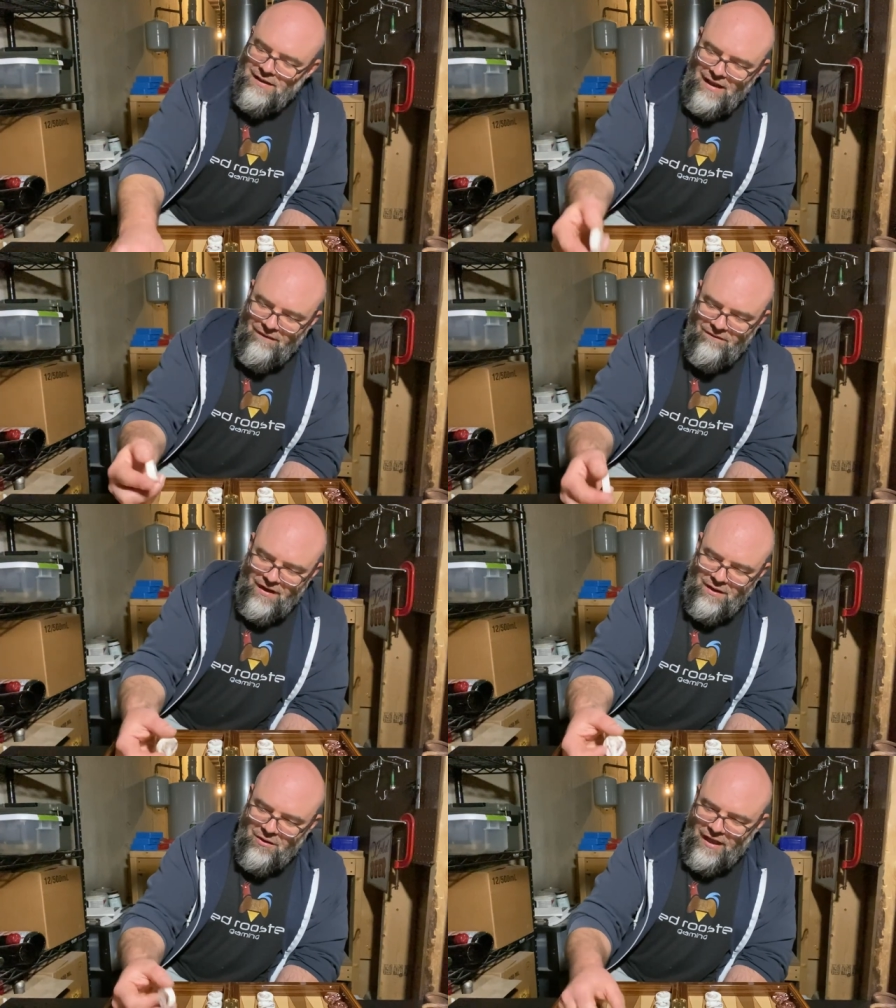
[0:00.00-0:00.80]
they
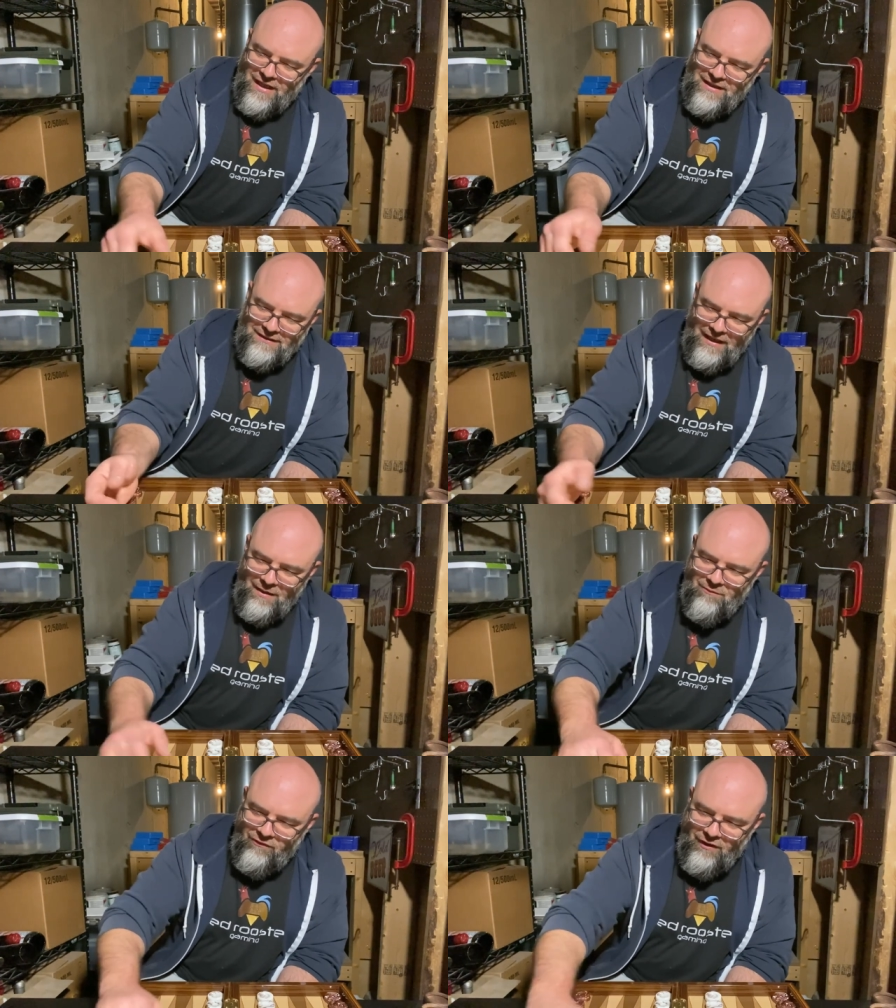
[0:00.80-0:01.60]
feel, they got the
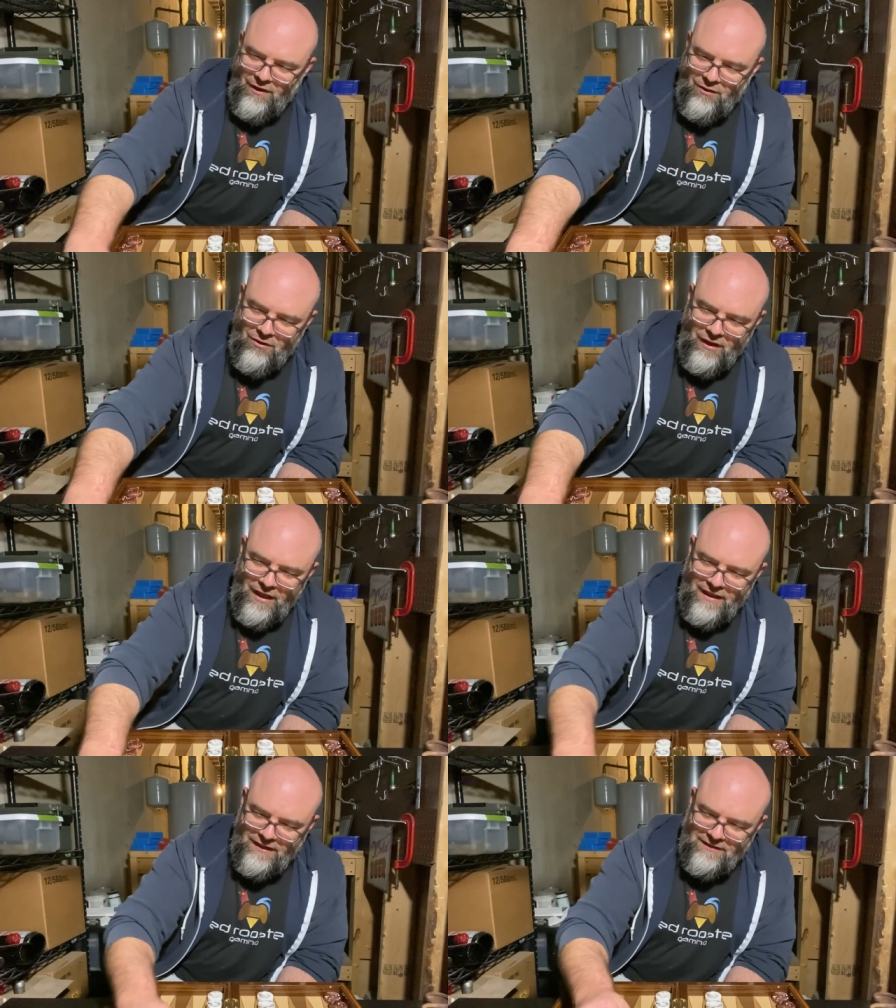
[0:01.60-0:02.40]
same feel,
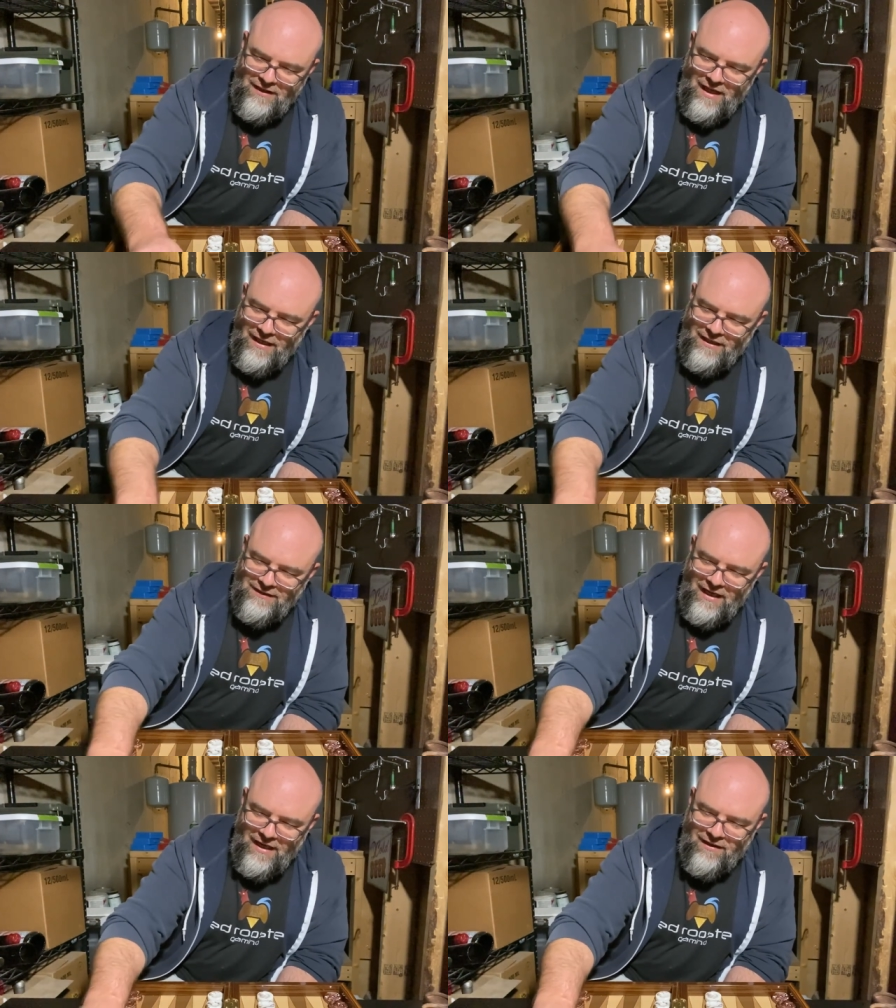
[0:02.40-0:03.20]
and they slide
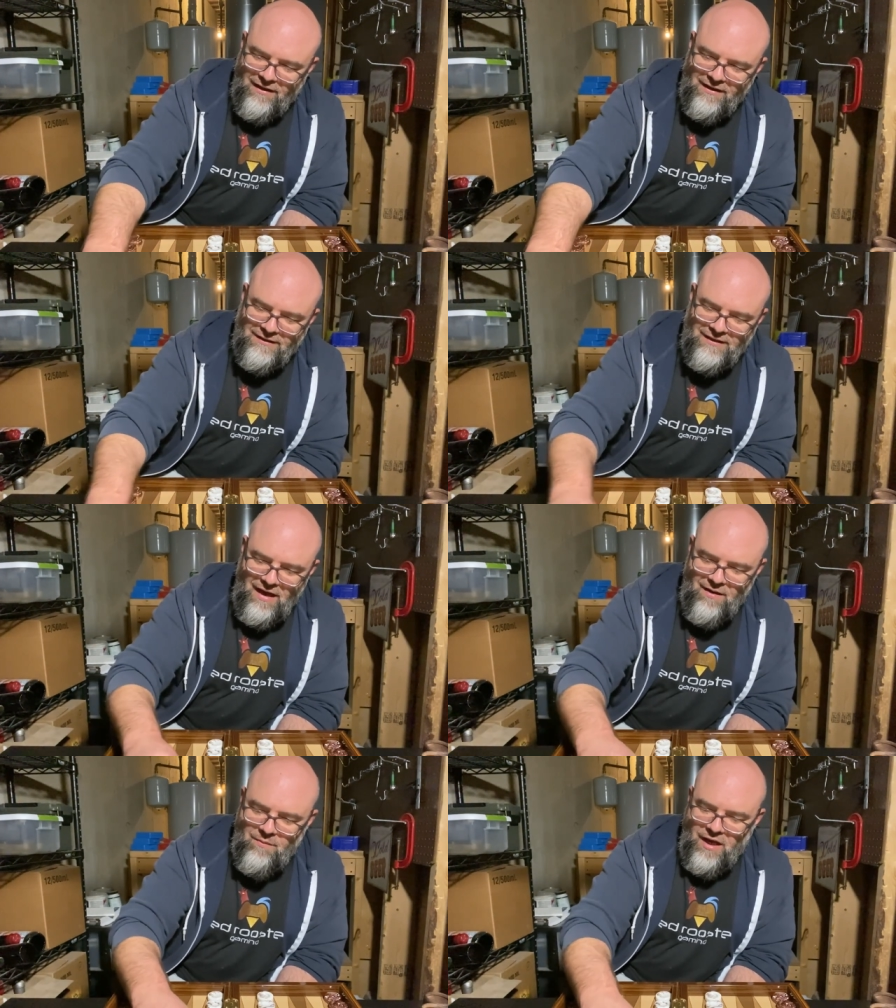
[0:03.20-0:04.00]
exactly the
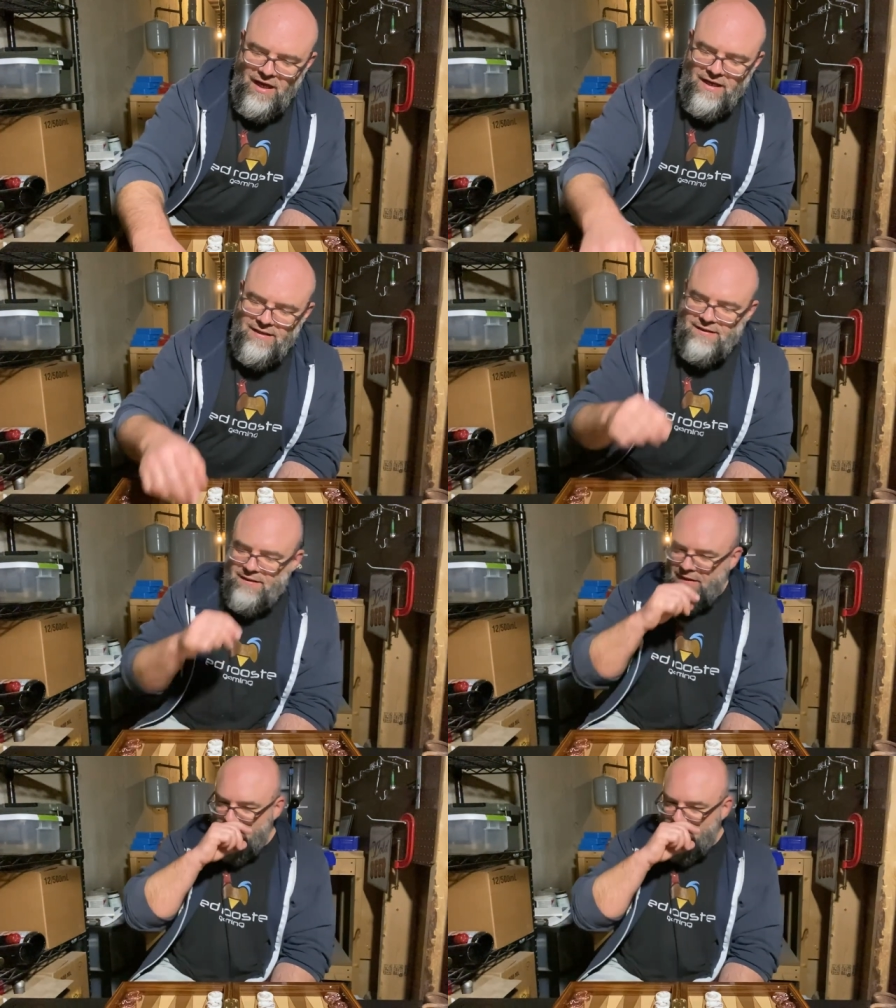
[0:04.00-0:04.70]
same as